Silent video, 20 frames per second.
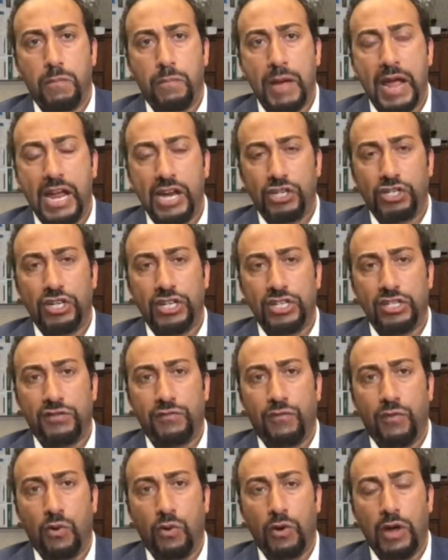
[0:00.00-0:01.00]
patients
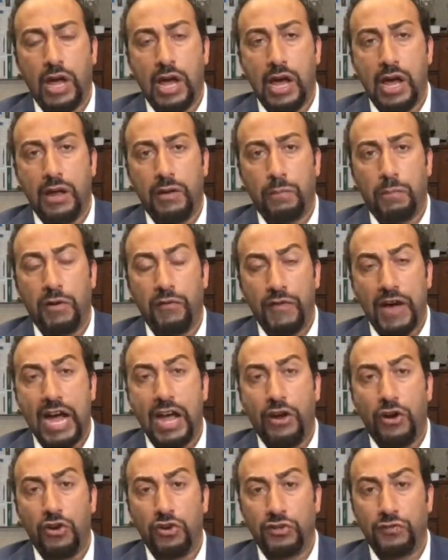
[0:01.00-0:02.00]
for uh,
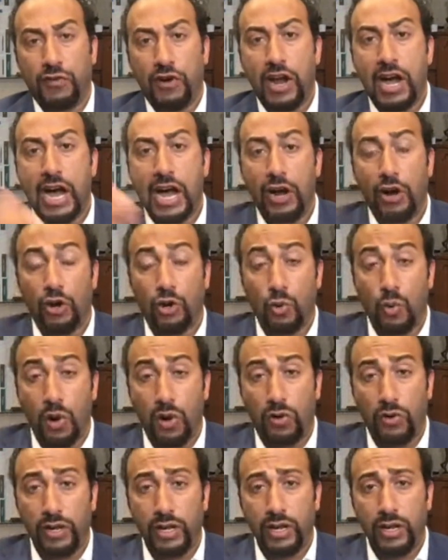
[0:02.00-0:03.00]
providers for higher
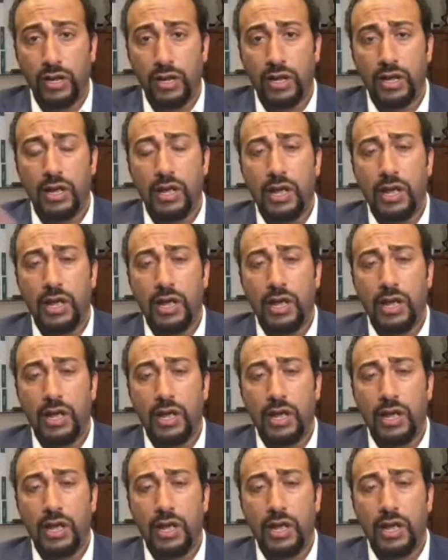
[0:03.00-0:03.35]
quality